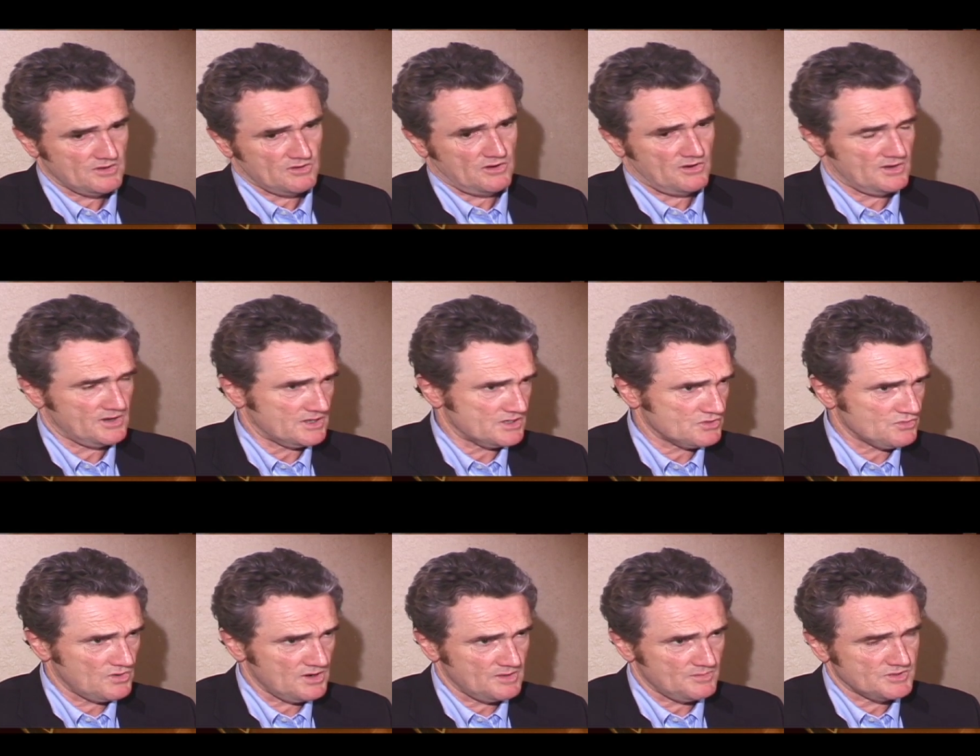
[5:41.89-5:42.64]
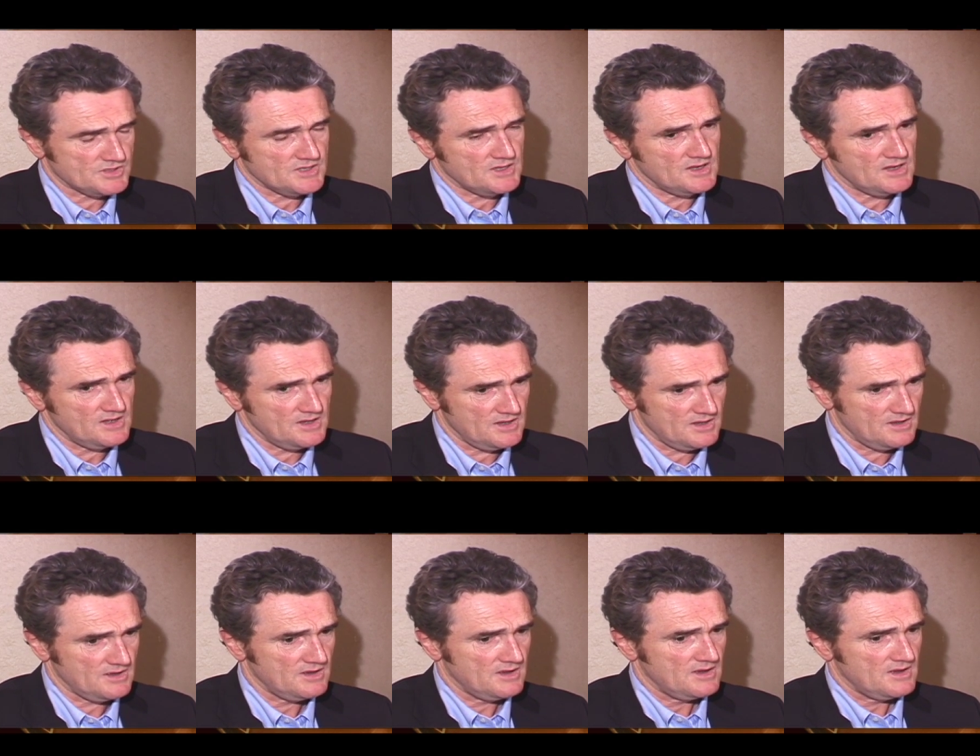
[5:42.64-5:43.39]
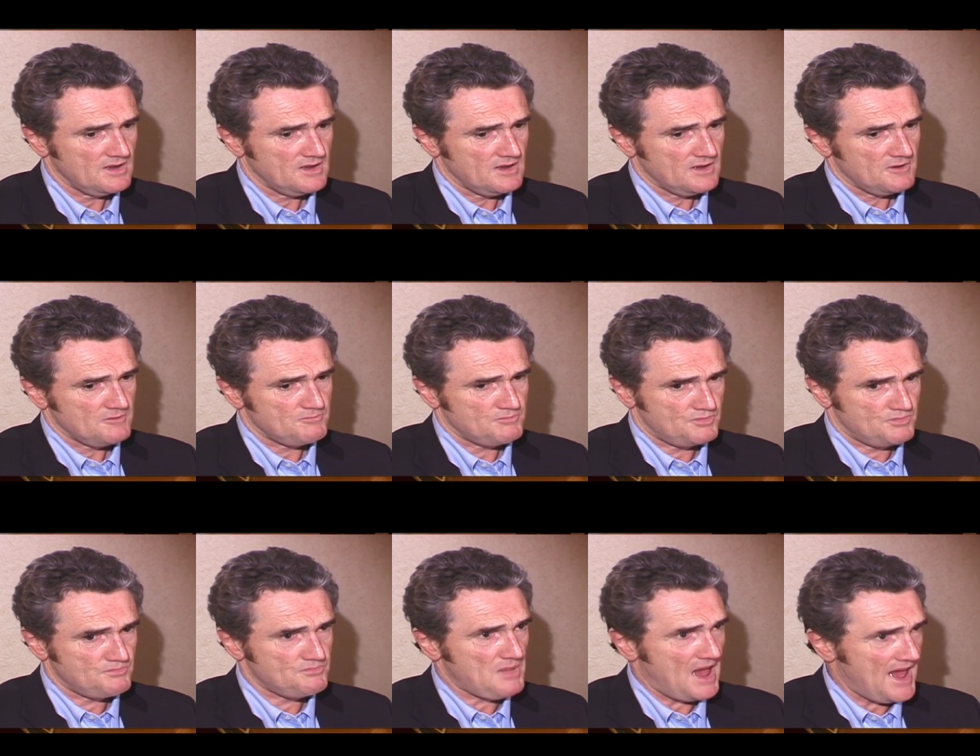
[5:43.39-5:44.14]
They're growing at 20% a year,
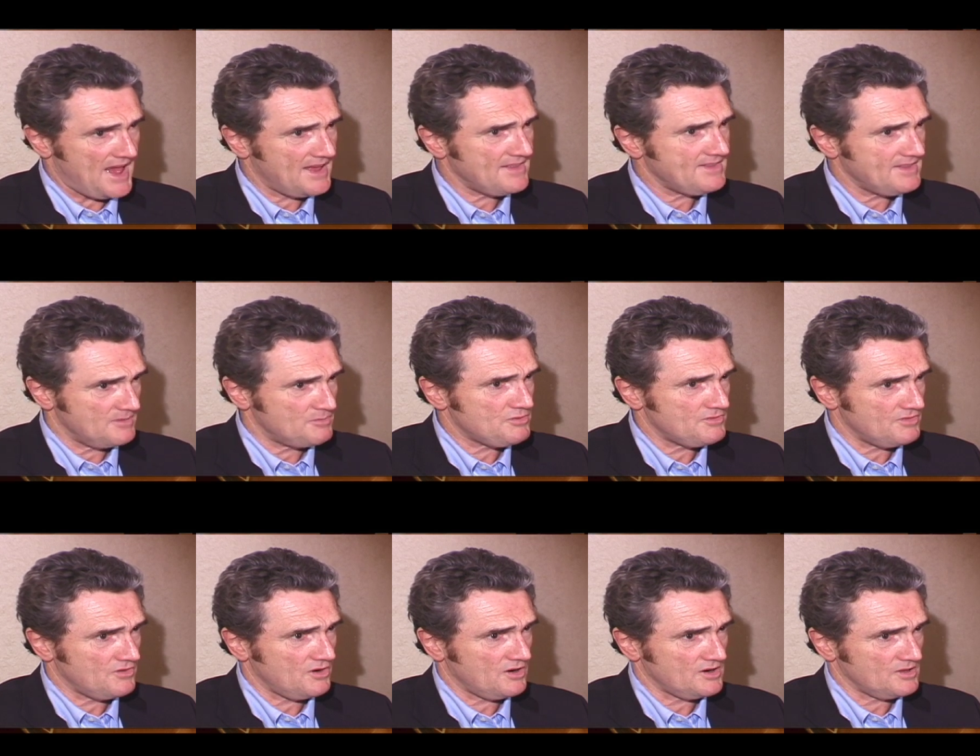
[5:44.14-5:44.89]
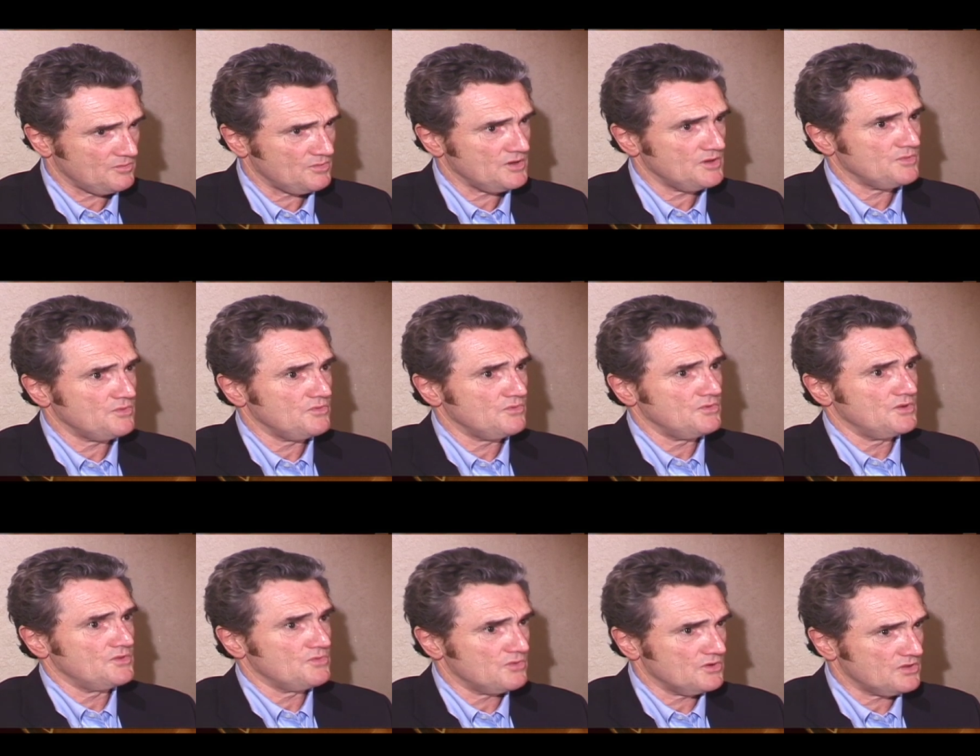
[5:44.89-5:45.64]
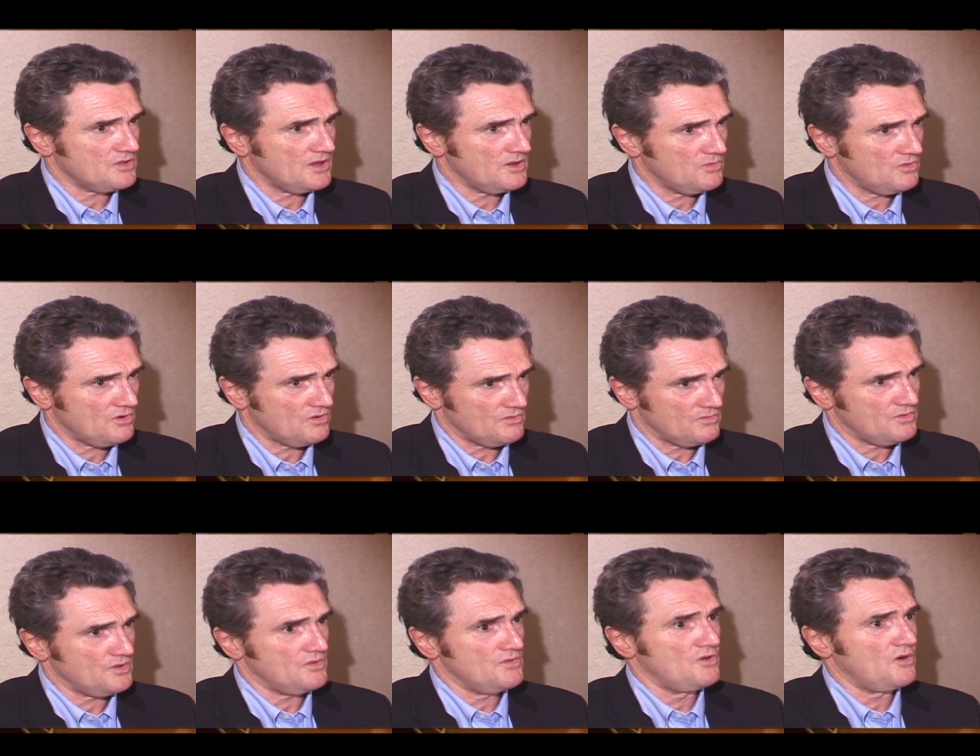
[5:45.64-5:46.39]
and they're providing people with what they
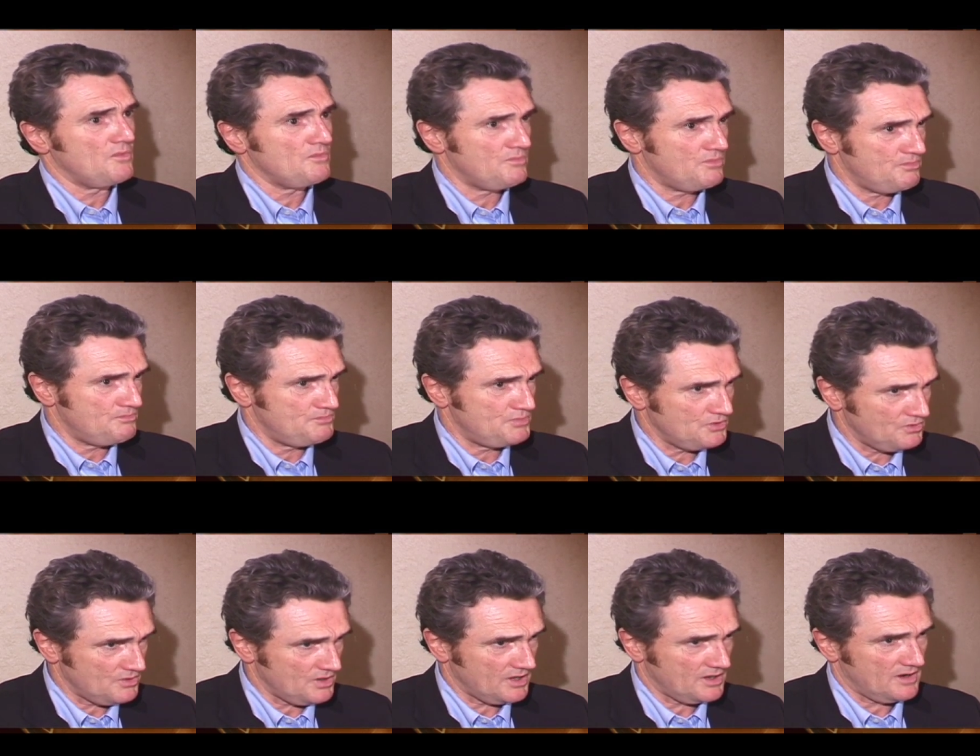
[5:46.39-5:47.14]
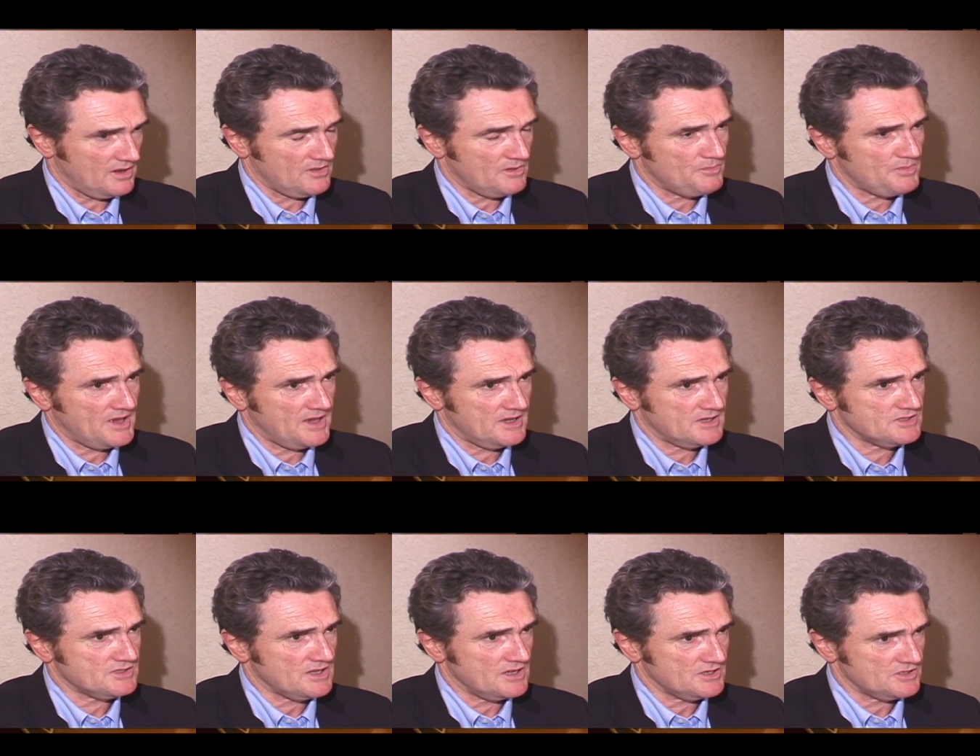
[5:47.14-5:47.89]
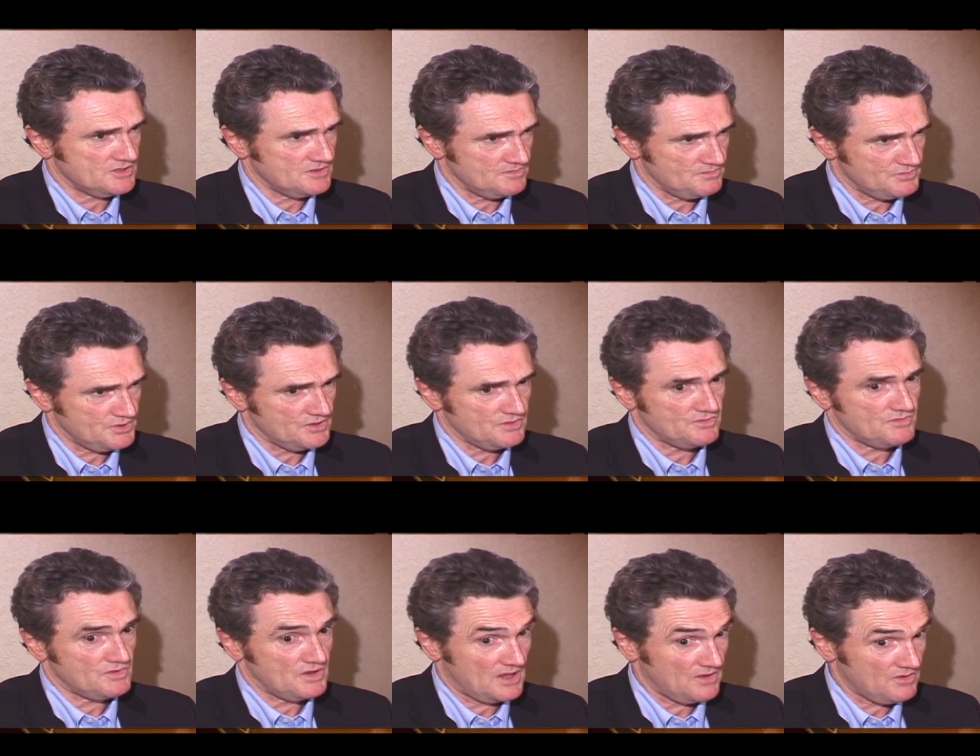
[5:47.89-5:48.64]
want, with not building another power station, but
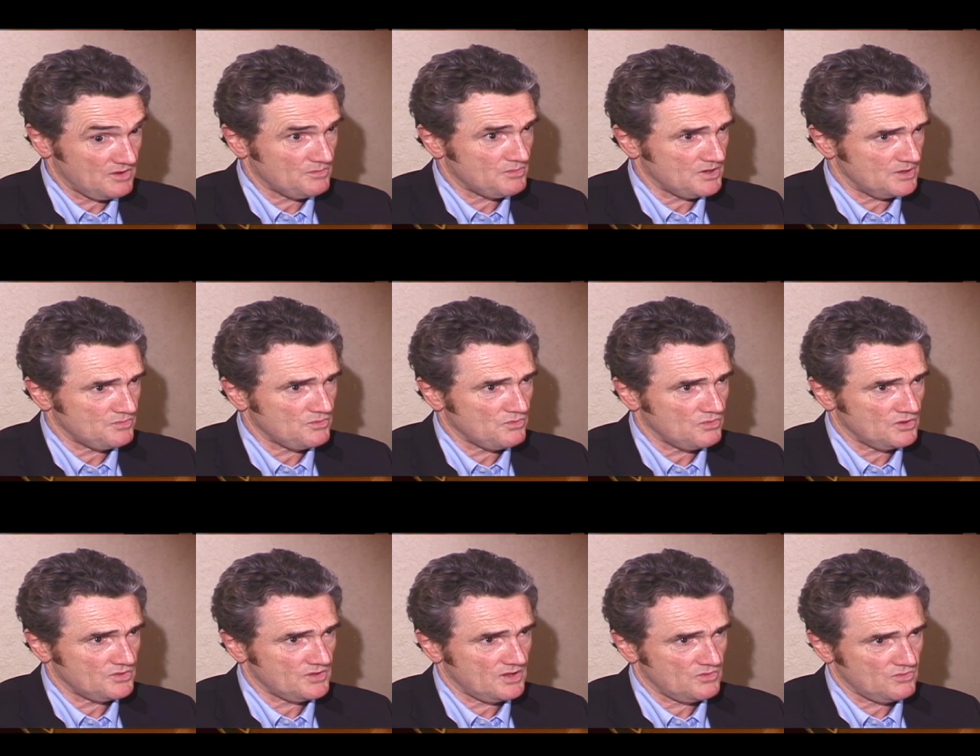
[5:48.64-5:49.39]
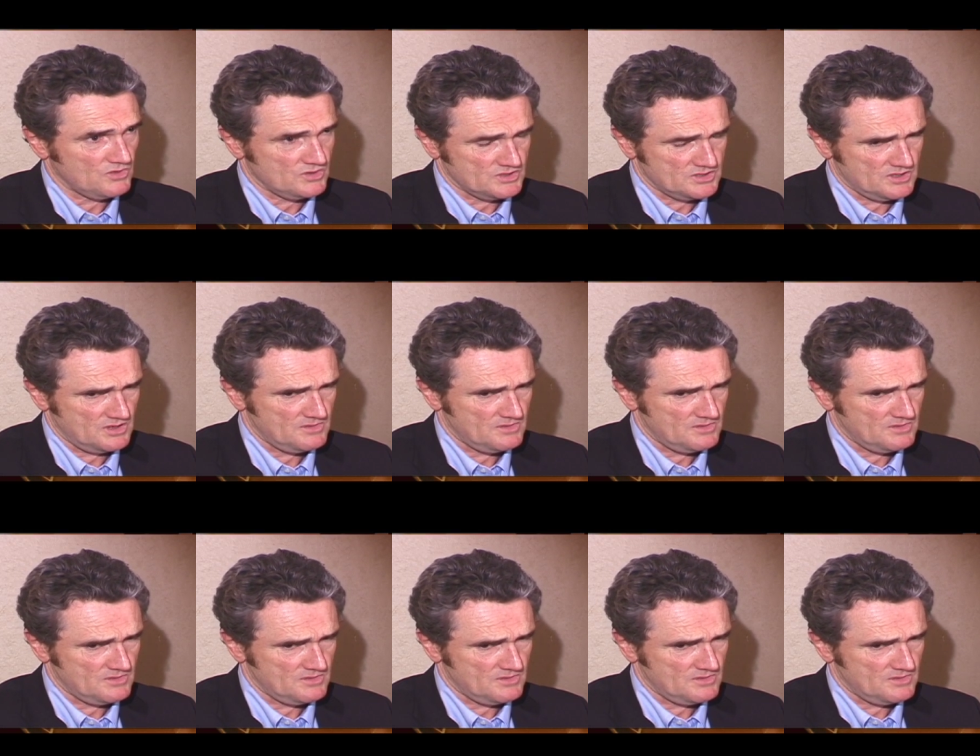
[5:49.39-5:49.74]
giving people what they want.